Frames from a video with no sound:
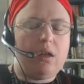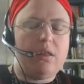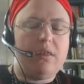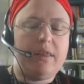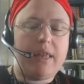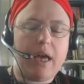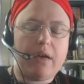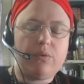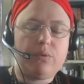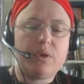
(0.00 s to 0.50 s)

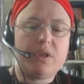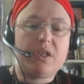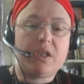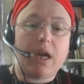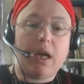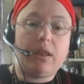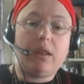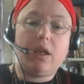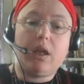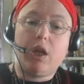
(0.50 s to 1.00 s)
Then
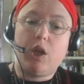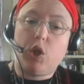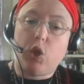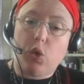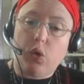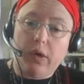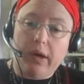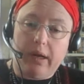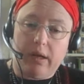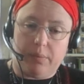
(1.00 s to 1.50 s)
recite the
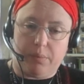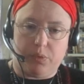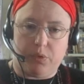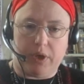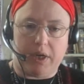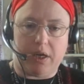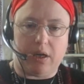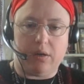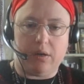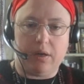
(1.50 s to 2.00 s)
Gloria
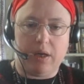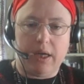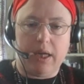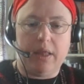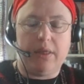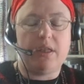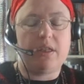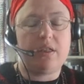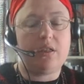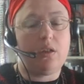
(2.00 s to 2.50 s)
prayer.
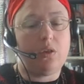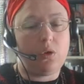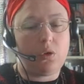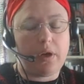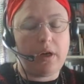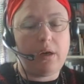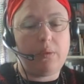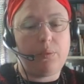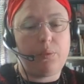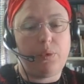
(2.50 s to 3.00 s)
This
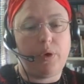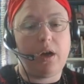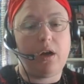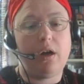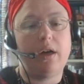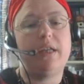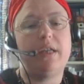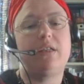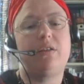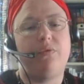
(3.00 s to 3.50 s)
Gloria
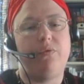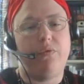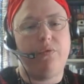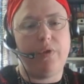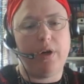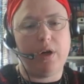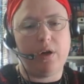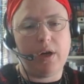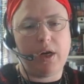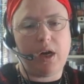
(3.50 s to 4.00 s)
prayer is
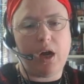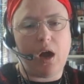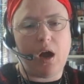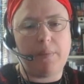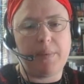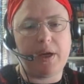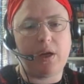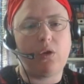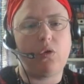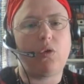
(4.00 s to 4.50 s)
very
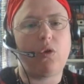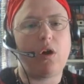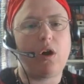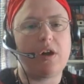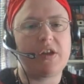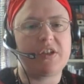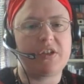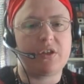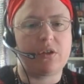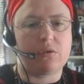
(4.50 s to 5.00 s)
common
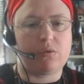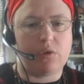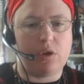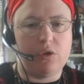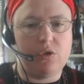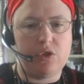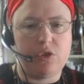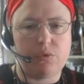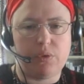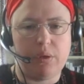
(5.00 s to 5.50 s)
across the
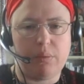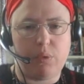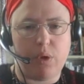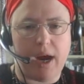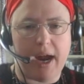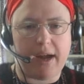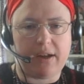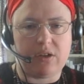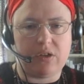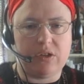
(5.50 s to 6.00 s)
rosary
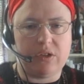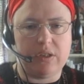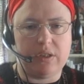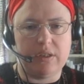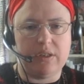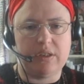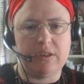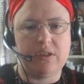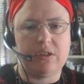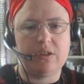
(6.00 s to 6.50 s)

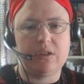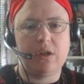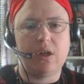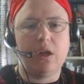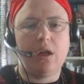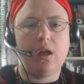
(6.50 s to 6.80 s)
practices.